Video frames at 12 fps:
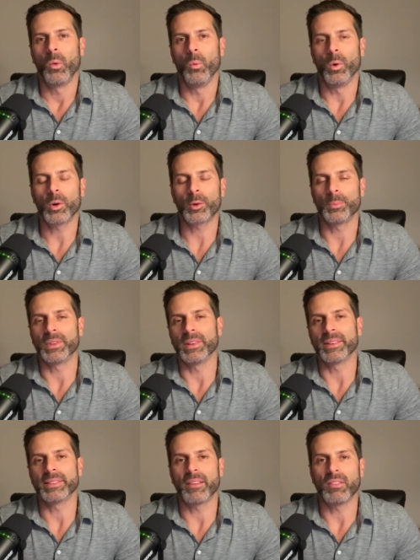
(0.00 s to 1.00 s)
Welcome to
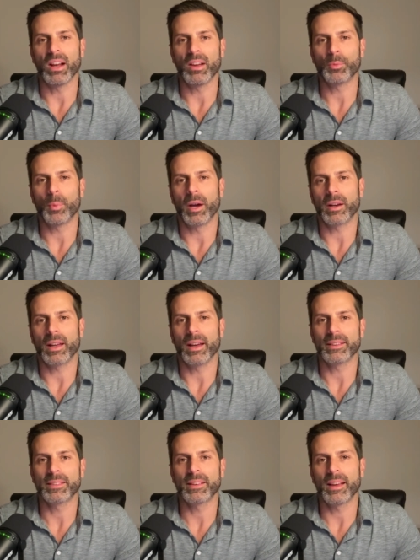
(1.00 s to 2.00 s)
the Saving Lives
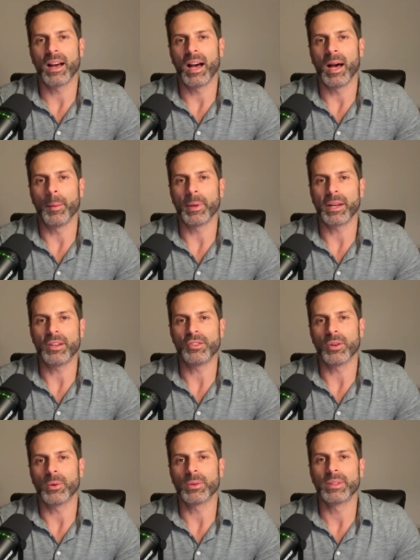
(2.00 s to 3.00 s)
Podcast. I'm Eddy
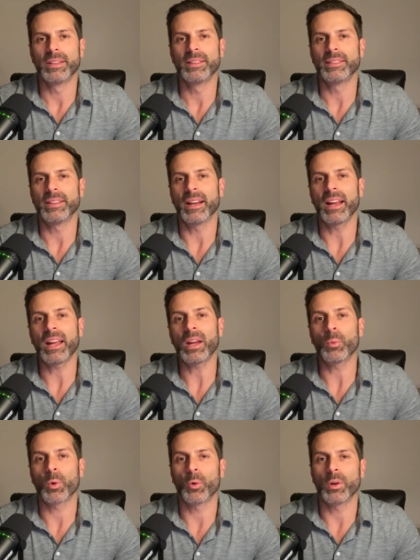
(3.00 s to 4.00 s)
Joe. Today,
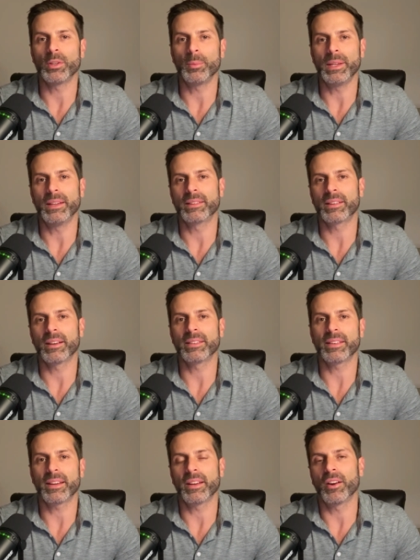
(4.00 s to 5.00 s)
we're going to be
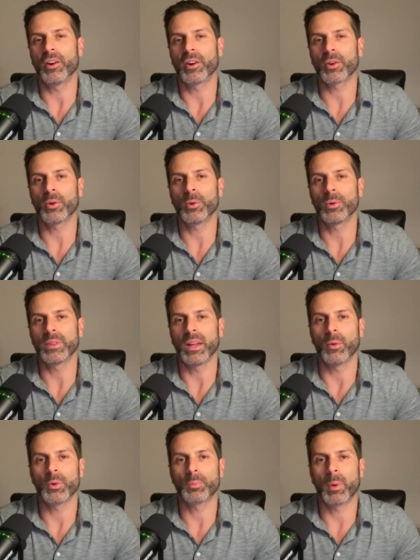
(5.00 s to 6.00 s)
discussing an article
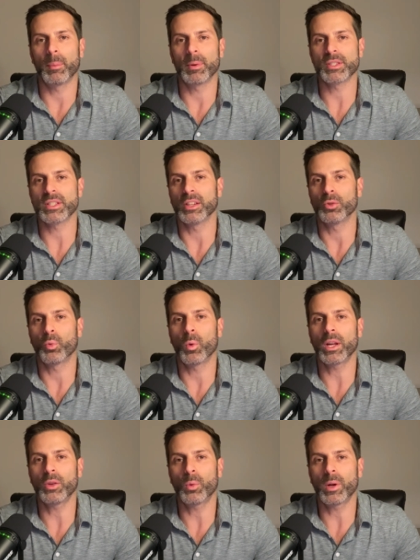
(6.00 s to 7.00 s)
that was published in
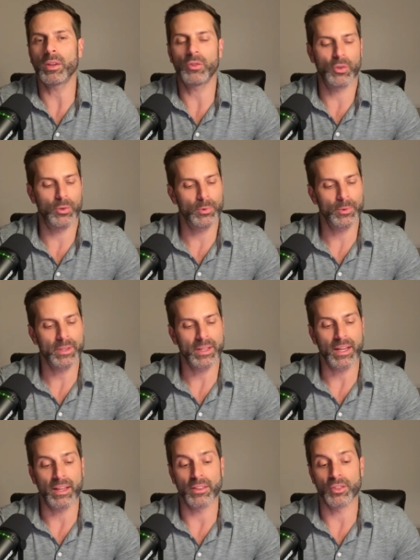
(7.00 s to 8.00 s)
2022
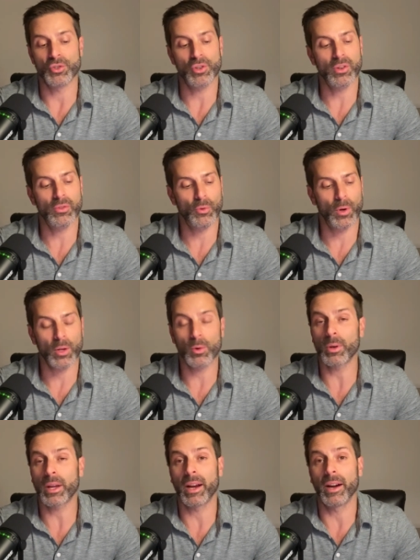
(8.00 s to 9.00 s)
in the Journal of
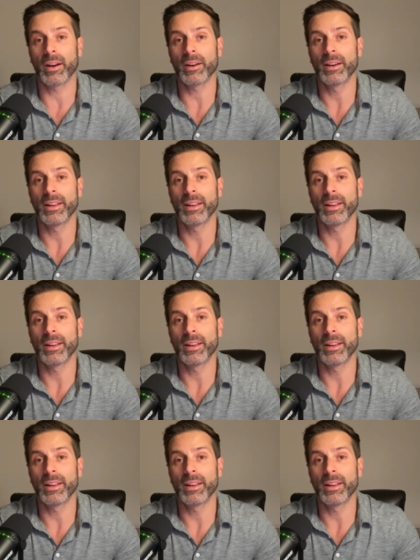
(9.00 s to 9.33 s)
Critical Care